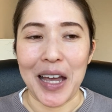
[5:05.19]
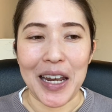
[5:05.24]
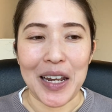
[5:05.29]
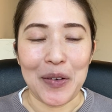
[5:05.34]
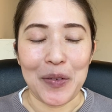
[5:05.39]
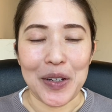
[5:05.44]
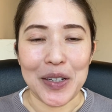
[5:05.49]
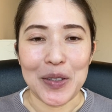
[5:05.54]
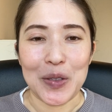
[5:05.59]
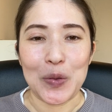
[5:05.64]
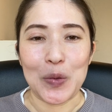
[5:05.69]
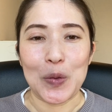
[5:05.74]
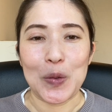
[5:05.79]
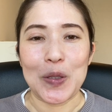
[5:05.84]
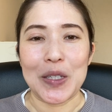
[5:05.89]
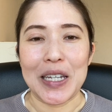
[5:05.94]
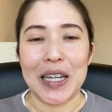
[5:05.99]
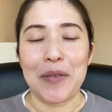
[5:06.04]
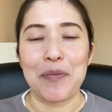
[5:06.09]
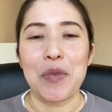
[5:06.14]
Anyways,
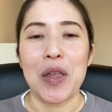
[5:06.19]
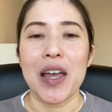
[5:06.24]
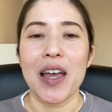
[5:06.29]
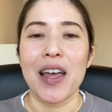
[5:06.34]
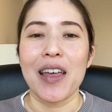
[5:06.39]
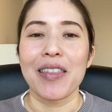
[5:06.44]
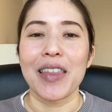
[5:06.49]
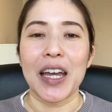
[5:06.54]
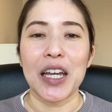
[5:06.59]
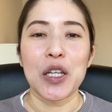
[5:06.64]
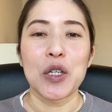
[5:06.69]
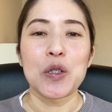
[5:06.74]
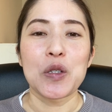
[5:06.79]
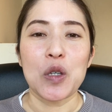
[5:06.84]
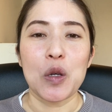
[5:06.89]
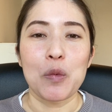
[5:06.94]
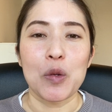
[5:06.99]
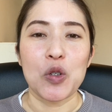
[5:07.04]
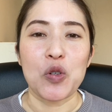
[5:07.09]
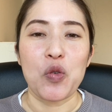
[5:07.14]
we'll see. Thank
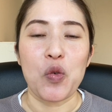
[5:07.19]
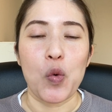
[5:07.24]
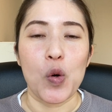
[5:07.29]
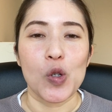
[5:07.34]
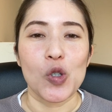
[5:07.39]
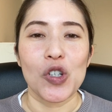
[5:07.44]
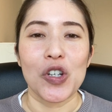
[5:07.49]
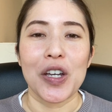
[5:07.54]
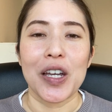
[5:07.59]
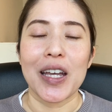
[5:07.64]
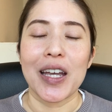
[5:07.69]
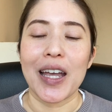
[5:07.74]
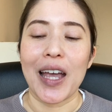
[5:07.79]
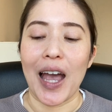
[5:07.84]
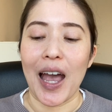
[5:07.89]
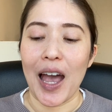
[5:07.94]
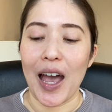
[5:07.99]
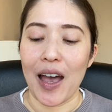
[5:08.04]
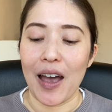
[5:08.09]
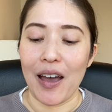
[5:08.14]
you so much for
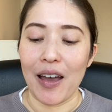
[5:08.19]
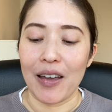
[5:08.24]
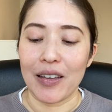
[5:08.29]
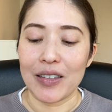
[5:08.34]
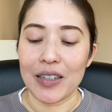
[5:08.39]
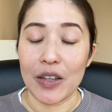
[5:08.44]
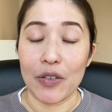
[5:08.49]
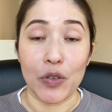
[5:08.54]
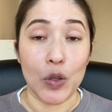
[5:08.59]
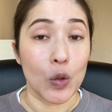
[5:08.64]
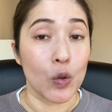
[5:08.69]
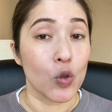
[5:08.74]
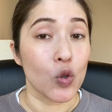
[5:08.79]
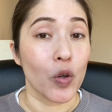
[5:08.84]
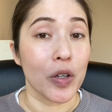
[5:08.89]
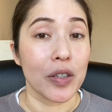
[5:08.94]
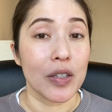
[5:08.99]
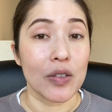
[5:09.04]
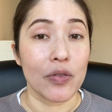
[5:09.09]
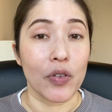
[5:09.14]
watching, and if you
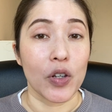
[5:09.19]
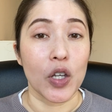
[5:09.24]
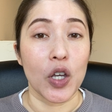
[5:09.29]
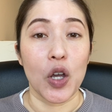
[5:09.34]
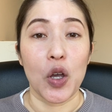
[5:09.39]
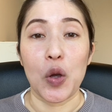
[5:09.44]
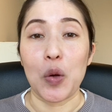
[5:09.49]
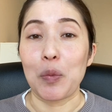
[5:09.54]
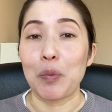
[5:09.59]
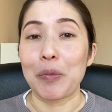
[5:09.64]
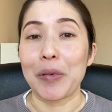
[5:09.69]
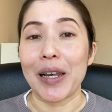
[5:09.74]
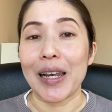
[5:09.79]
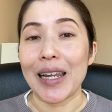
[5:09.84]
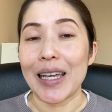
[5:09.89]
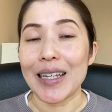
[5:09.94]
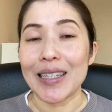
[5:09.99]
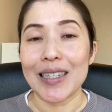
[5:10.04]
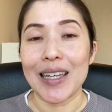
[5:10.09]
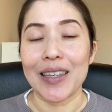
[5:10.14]
enjoyed this video,
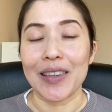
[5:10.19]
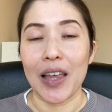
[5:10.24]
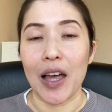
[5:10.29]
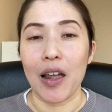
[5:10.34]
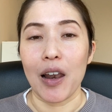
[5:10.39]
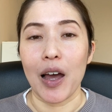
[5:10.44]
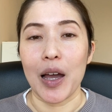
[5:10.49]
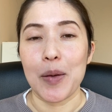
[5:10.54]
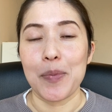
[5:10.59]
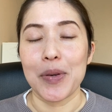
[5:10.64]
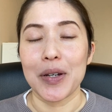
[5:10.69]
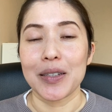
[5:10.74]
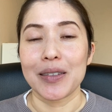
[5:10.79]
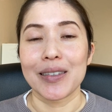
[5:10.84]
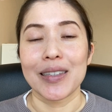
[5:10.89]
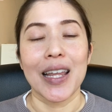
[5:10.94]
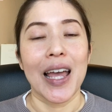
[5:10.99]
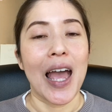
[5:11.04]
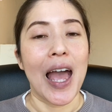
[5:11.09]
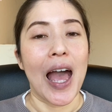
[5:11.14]
please hit that like
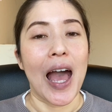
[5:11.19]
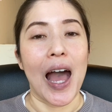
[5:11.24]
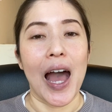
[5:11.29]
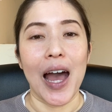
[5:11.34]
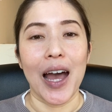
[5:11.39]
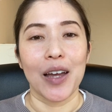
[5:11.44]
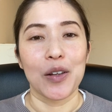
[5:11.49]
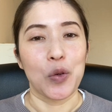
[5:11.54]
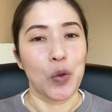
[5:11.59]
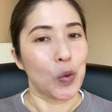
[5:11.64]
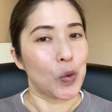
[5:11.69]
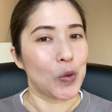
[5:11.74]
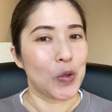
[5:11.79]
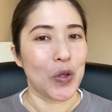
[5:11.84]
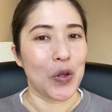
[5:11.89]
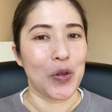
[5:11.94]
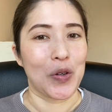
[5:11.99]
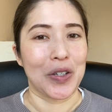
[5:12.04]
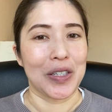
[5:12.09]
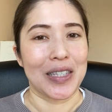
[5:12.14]
button and
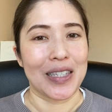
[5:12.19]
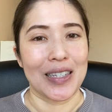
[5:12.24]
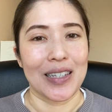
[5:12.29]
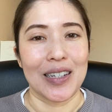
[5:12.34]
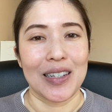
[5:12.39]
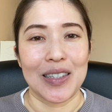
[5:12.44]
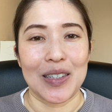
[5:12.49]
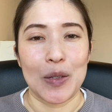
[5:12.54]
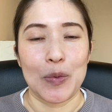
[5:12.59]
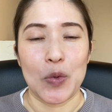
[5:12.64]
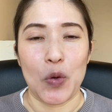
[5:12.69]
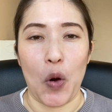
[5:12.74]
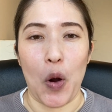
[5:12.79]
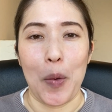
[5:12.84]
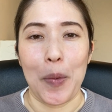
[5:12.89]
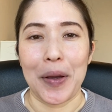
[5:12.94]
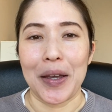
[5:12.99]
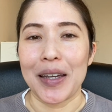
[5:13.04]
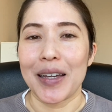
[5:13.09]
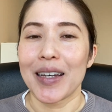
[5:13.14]
also consider
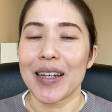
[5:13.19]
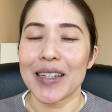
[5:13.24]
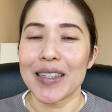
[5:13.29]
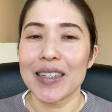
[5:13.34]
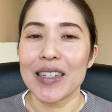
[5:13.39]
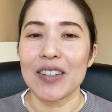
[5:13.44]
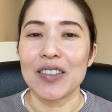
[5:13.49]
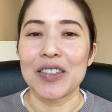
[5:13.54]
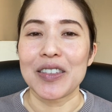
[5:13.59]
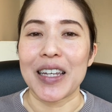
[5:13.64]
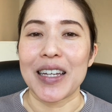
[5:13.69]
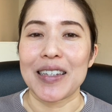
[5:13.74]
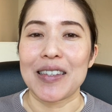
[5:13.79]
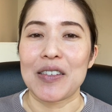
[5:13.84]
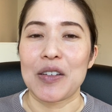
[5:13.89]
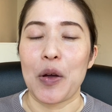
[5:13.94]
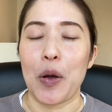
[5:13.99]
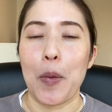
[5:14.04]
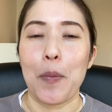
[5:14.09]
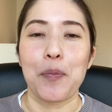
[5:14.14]
subscribing. Until
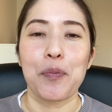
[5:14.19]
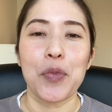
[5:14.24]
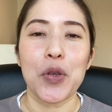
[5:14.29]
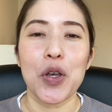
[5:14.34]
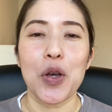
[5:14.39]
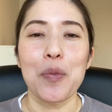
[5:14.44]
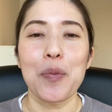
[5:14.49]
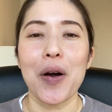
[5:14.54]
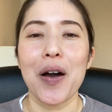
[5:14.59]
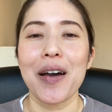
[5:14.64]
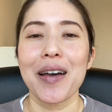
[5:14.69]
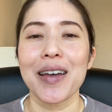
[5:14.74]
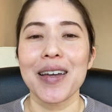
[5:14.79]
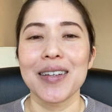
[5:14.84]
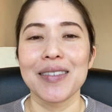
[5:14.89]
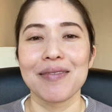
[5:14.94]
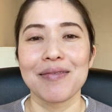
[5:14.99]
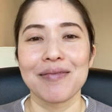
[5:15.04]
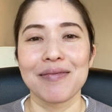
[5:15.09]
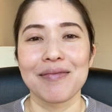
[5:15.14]
next time, goodbye.